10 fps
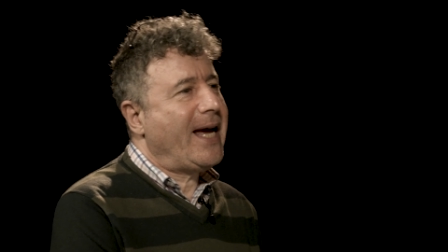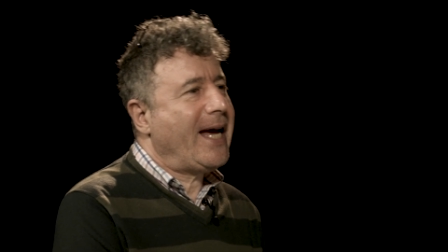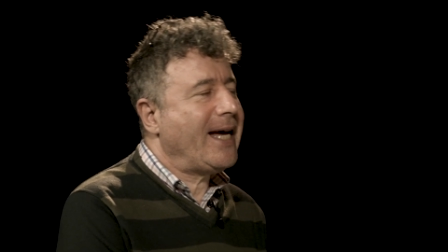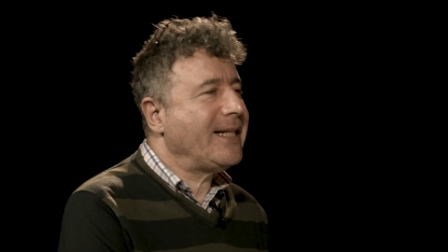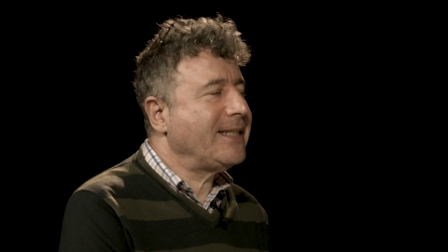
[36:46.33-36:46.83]

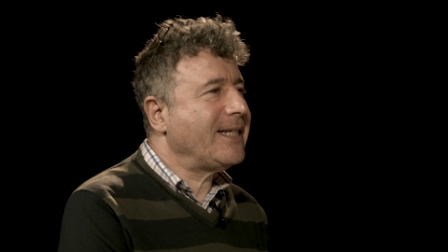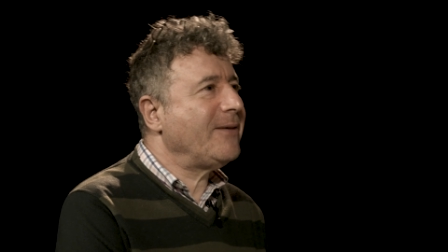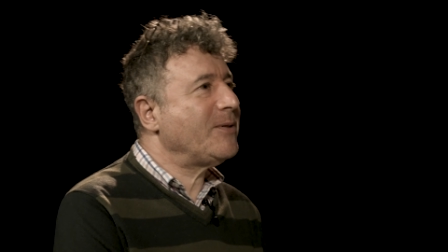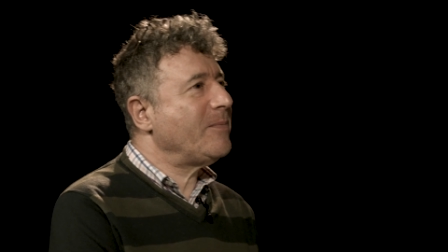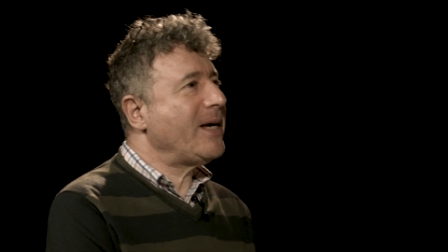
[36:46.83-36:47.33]
And uh,
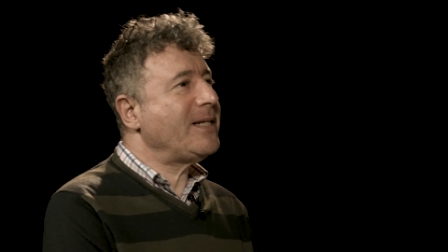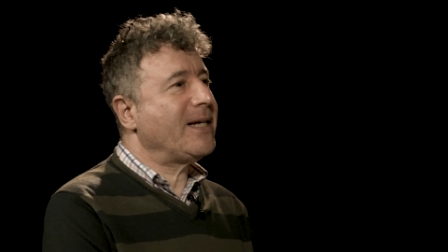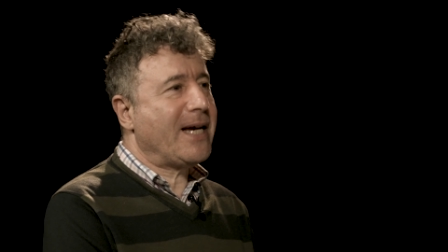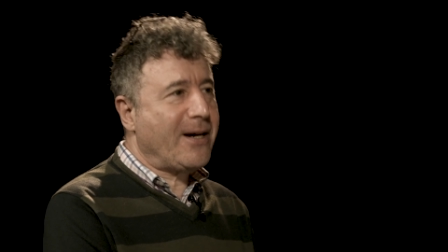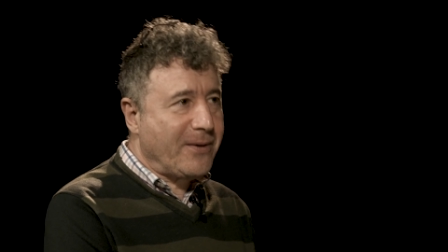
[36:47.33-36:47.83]
it was
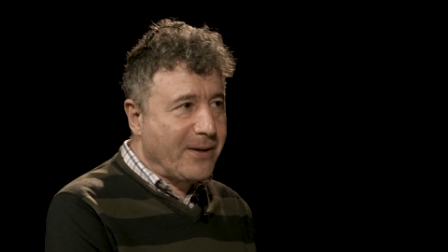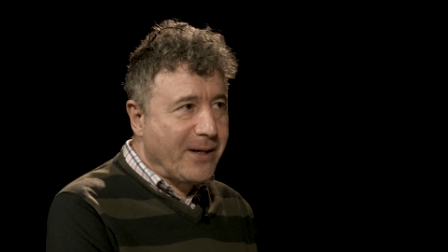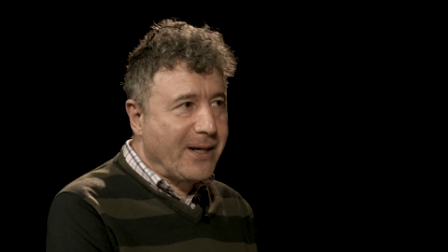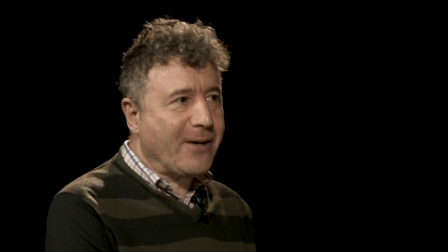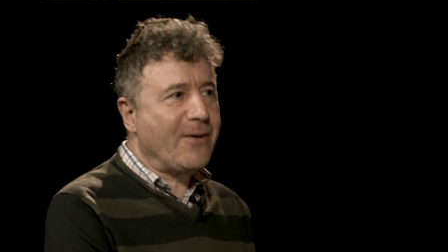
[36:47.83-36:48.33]
amazing how
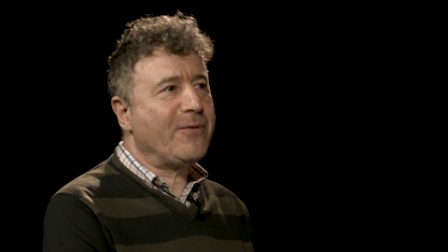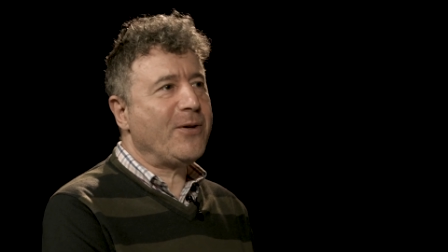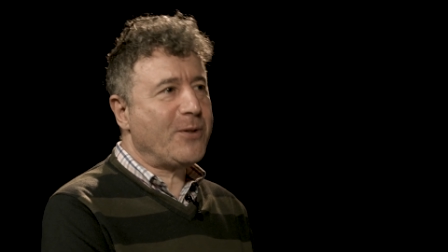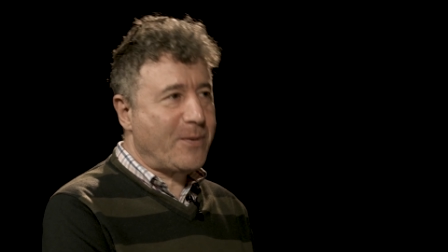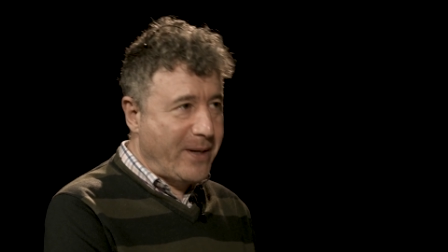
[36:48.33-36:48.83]

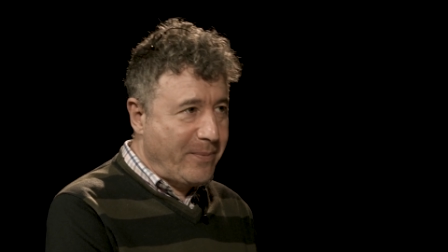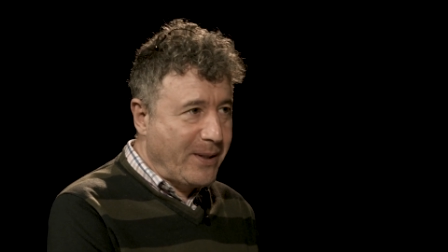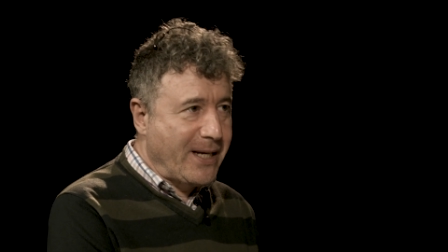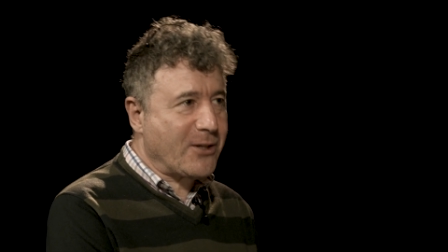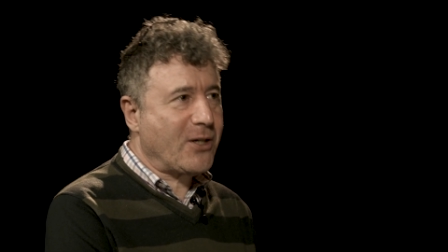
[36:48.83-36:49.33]
confused
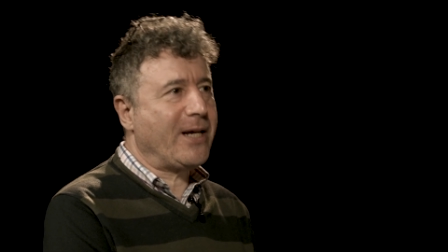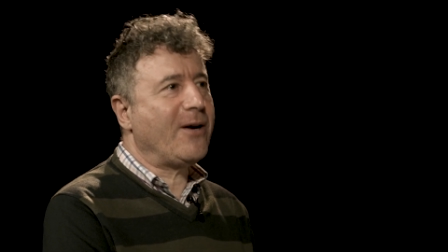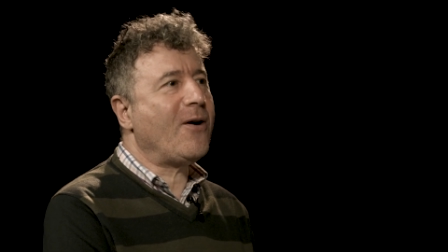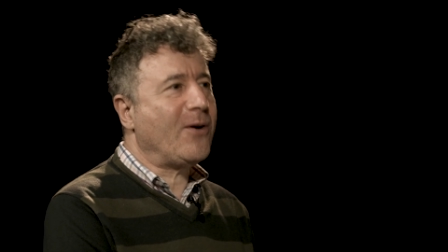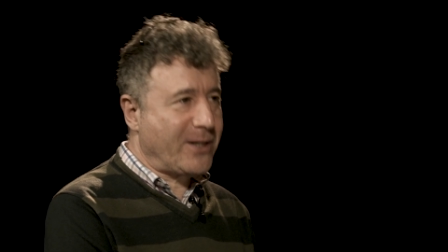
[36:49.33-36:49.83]
people actually
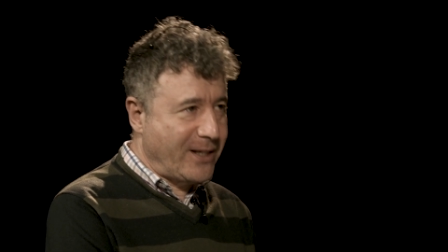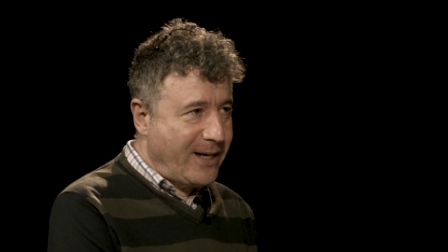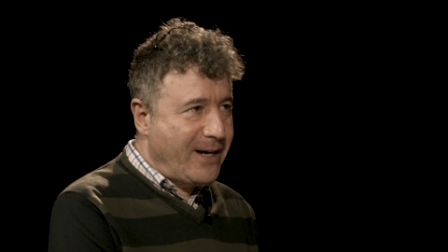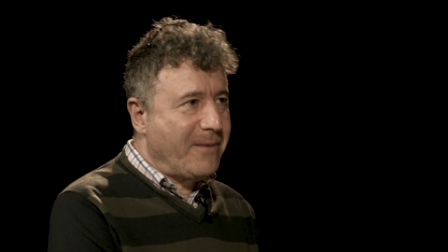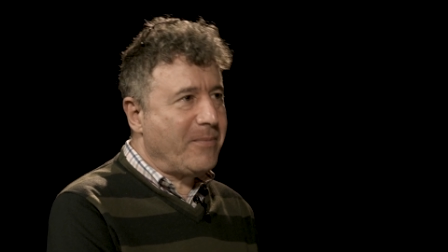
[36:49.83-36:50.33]
got
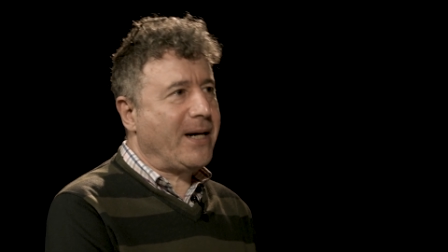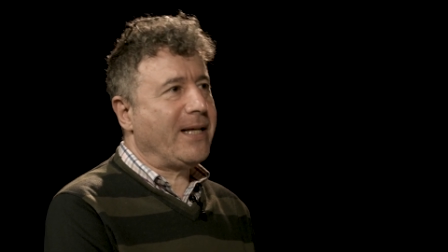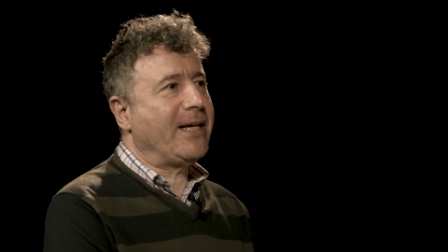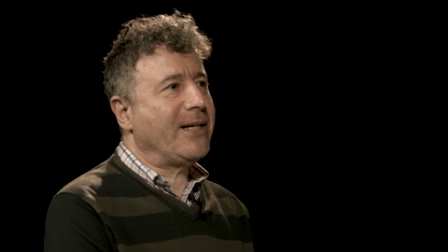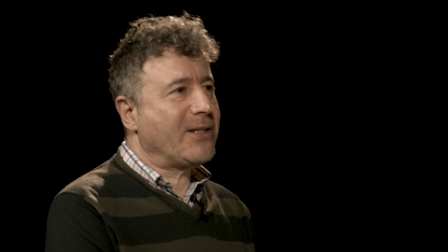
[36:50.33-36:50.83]
by
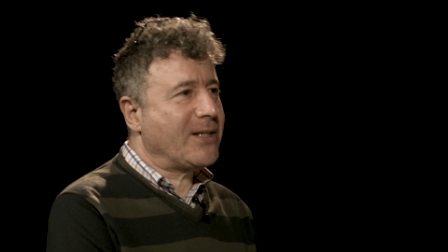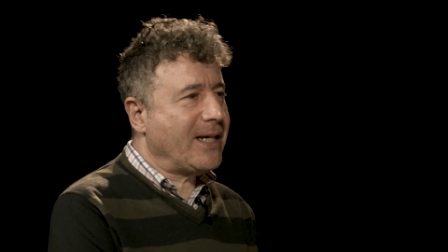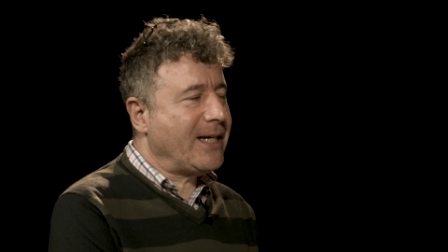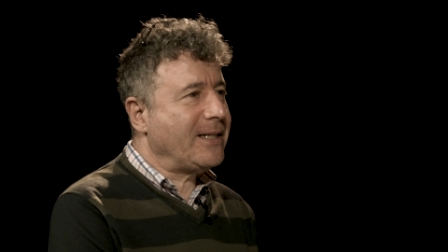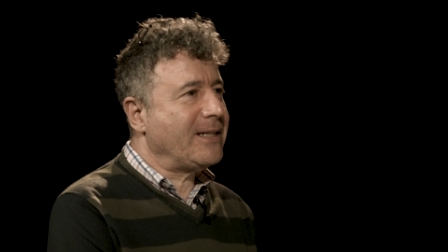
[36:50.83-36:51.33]
this.
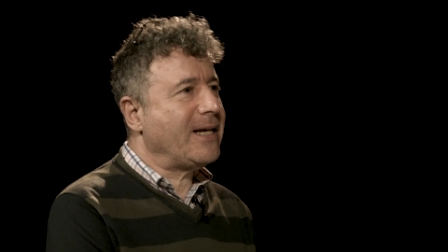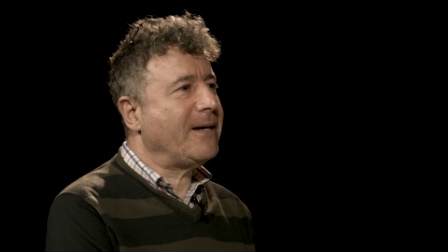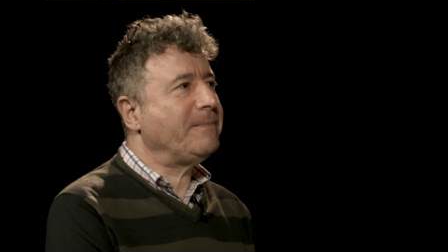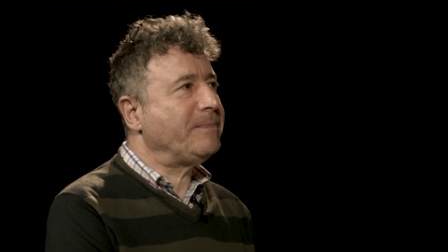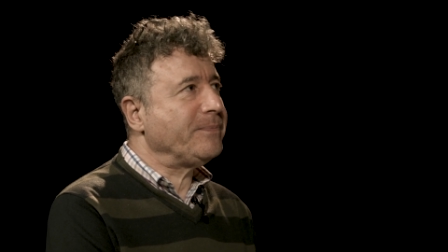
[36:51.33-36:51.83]
And
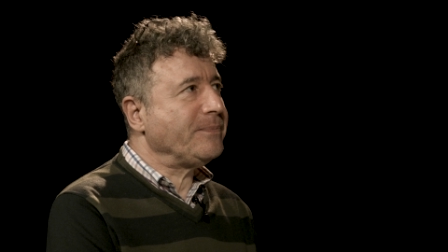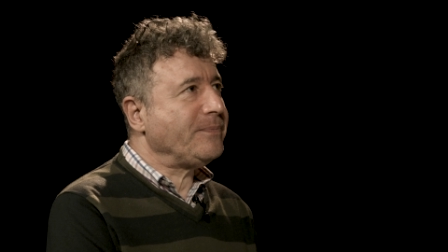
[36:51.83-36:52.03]
um,